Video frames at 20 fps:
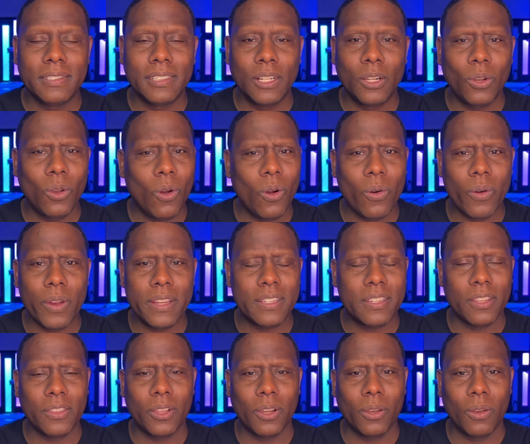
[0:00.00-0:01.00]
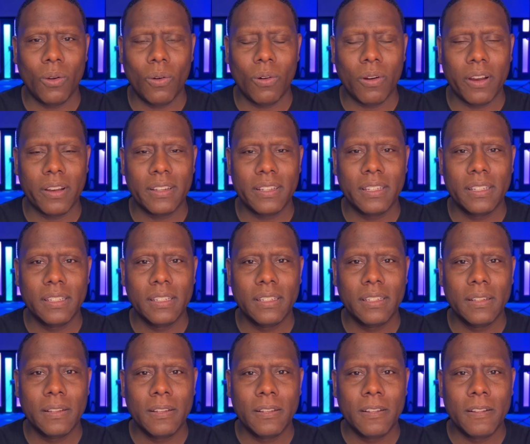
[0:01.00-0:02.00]
Glory to the Lord,
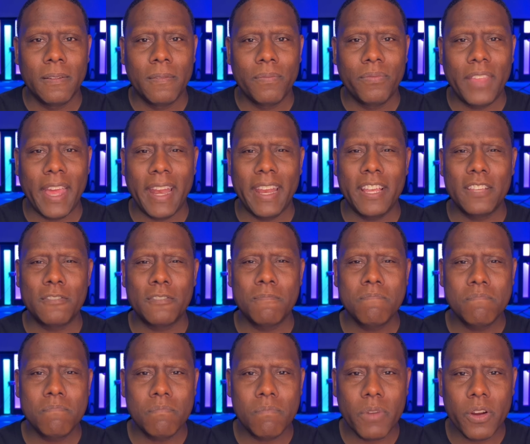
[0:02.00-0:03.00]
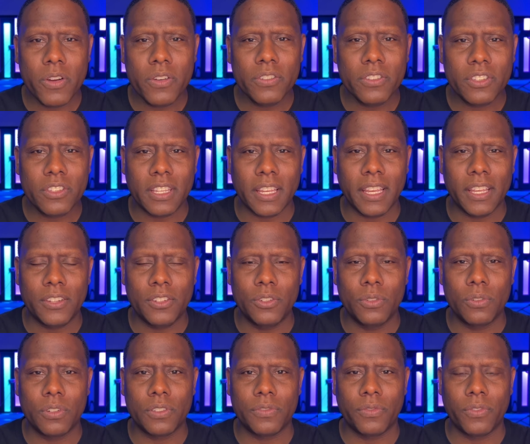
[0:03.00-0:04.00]
that His mercy
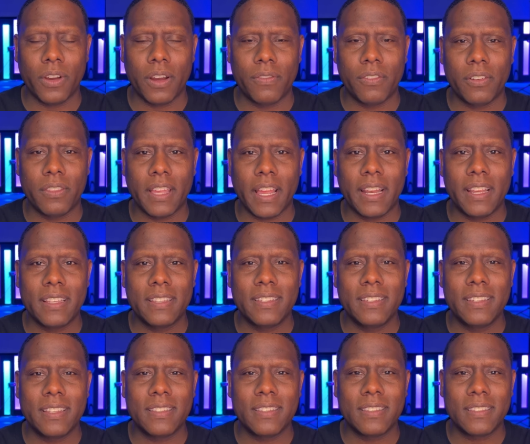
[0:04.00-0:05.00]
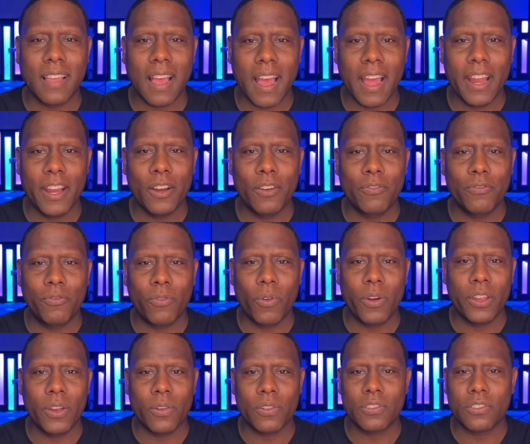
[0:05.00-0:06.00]
endures forever, that His desire
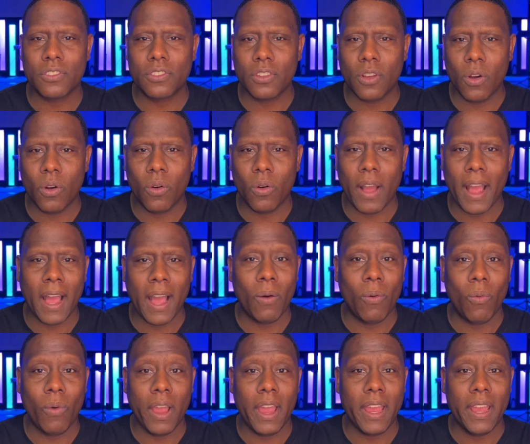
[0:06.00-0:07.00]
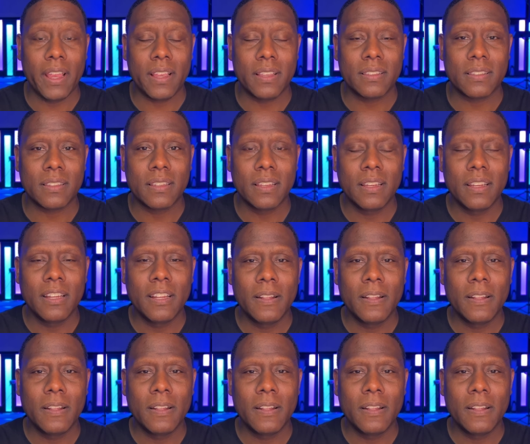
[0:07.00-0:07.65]
for your soul outweighs